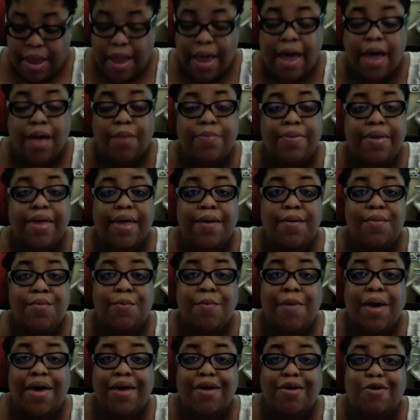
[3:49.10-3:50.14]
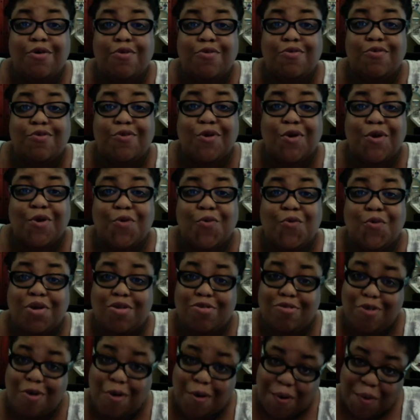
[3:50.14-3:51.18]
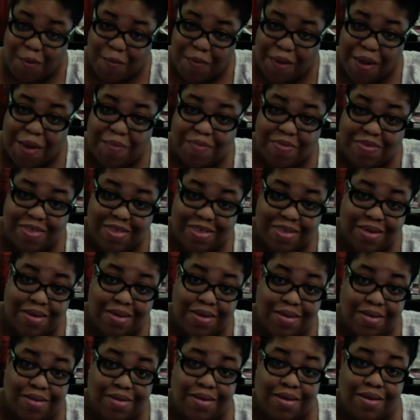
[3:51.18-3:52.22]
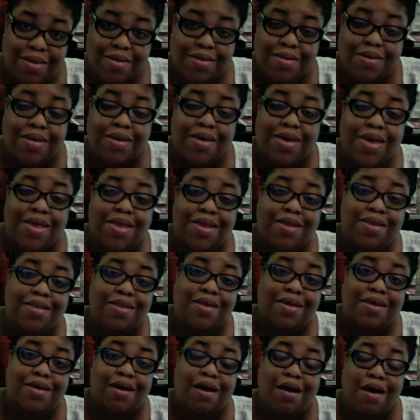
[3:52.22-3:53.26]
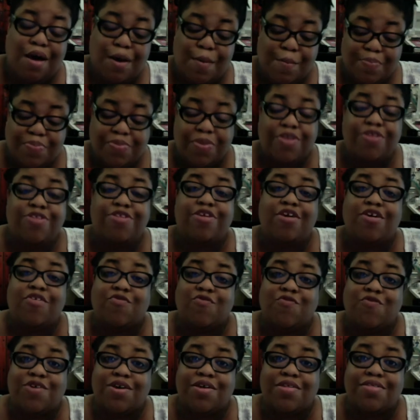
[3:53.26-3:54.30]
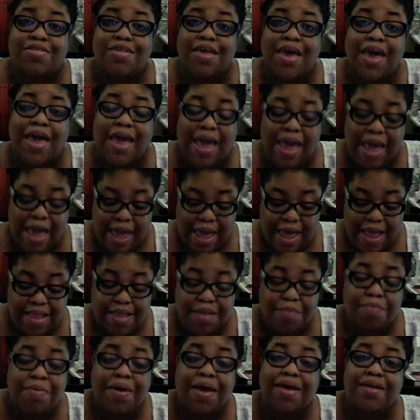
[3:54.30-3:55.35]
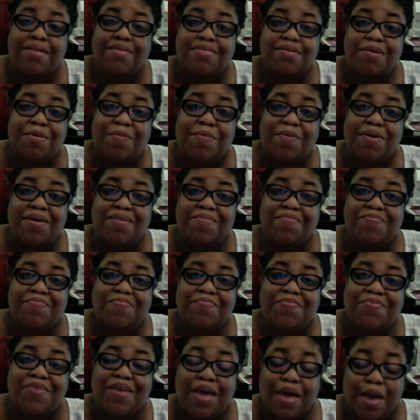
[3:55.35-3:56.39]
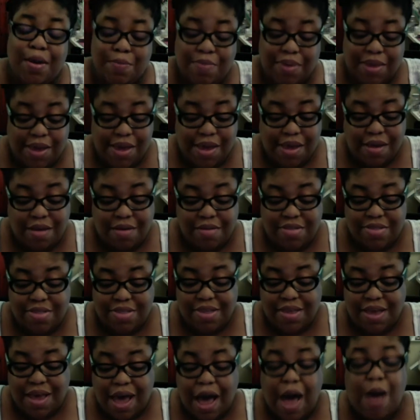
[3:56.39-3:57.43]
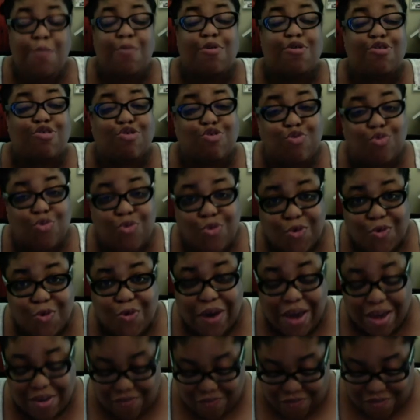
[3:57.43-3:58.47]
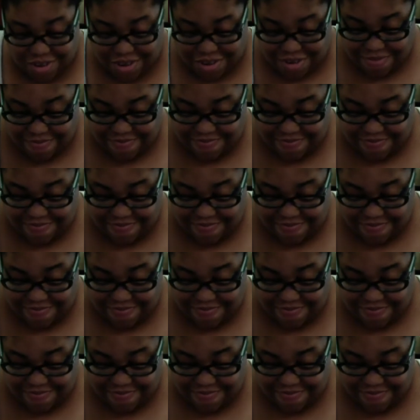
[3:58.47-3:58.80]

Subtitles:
I'll be at Michael's returning my machine and getting the difference handed back to me. Because I'm a true crafter.